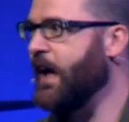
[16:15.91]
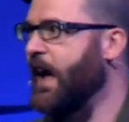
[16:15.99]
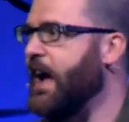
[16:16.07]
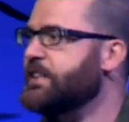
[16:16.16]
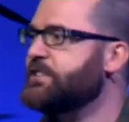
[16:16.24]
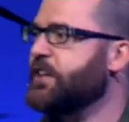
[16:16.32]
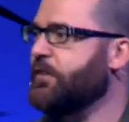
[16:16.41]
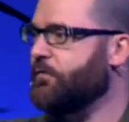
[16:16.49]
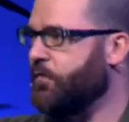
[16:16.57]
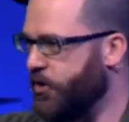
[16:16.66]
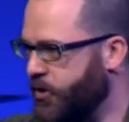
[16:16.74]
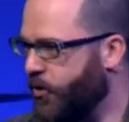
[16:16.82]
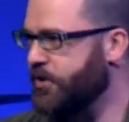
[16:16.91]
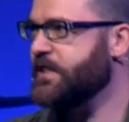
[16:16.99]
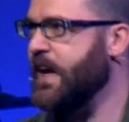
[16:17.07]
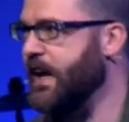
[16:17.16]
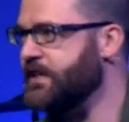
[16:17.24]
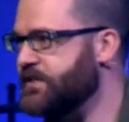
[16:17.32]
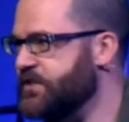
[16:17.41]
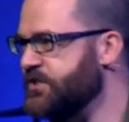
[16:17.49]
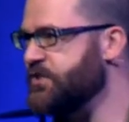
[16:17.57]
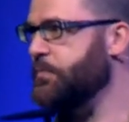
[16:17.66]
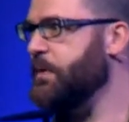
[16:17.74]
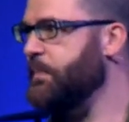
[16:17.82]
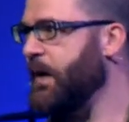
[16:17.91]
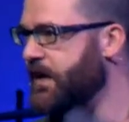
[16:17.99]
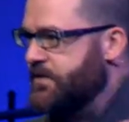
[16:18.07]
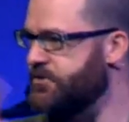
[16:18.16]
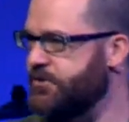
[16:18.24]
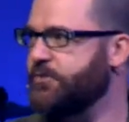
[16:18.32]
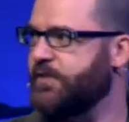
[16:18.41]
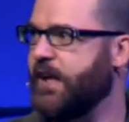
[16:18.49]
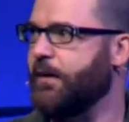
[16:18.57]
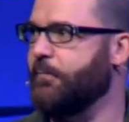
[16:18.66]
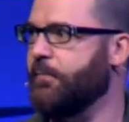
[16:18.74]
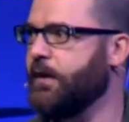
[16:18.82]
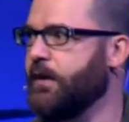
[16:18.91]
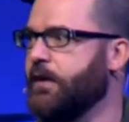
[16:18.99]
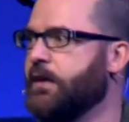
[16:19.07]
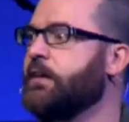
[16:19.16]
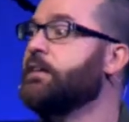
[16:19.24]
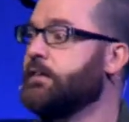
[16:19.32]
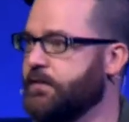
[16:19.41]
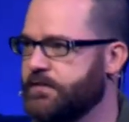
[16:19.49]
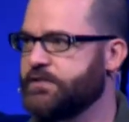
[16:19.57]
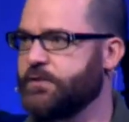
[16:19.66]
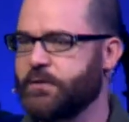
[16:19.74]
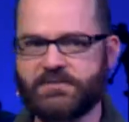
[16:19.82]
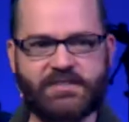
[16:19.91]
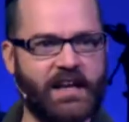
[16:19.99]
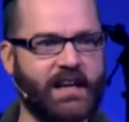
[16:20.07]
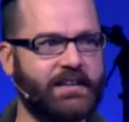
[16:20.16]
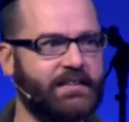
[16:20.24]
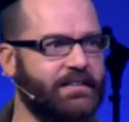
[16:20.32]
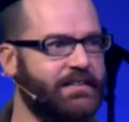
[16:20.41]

asking for your taxes to be paid to them. See what I'm saying?